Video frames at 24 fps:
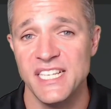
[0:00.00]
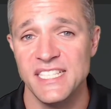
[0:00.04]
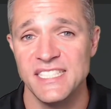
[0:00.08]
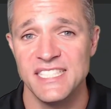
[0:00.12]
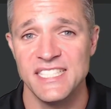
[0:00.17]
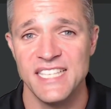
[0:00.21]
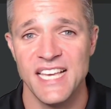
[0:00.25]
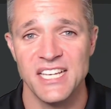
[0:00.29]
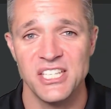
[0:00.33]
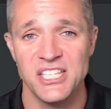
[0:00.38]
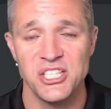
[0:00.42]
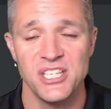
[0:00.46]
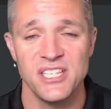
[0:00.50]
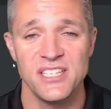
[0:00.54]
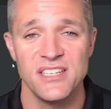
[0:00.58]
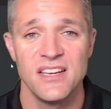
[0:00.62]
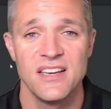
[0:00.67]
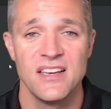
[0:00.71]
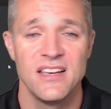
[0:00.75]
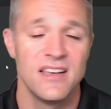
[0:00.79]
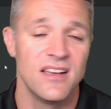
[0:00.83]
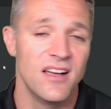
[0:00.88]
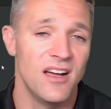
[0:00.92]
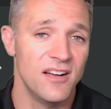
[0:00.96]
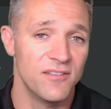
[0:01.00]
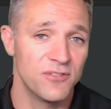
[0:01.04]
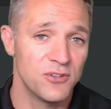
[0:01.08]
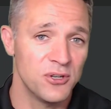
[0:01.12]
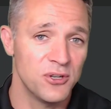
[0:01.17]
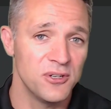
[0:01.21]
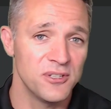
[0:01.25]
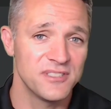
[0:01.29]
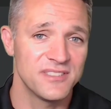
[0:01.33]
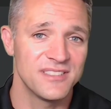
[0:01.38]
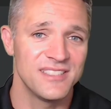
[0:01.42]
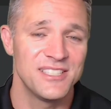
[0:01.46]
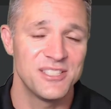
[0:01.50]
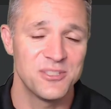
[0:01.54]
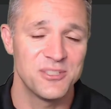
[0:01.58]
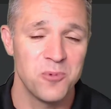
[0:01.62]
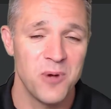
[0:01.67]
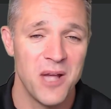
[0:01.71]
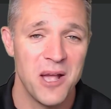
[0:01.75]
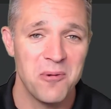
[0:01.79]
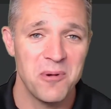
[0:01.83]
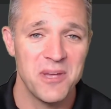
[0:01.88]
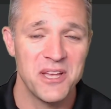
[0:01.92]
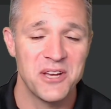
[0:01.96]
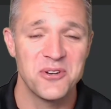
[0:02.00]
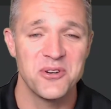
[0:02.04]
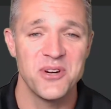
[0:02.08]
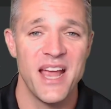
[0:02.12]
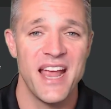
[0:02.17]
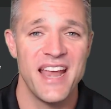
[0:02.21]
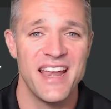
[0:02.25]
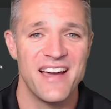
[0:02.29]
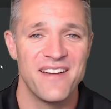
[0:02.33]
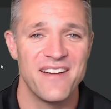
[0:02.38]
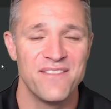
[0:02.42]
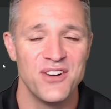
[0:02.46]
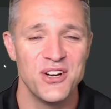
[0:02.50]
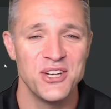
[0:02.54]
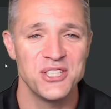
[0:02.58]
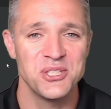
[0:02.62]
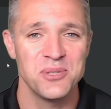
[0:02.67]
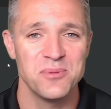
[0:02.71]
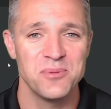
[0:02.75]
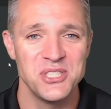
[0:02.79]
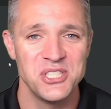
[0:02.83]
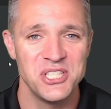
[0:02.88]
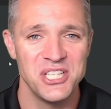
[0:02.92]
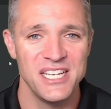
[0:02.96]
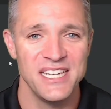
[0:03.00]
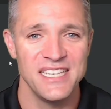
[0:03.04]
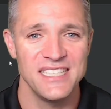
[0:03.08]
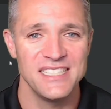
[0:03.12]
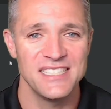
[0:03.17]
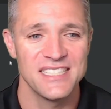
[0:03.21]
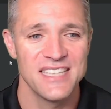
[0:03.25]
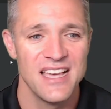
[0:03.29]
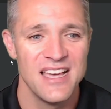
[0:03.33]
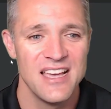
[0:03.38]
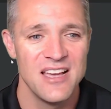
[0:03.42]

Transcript: section, of course, this is where we create our virtual machines.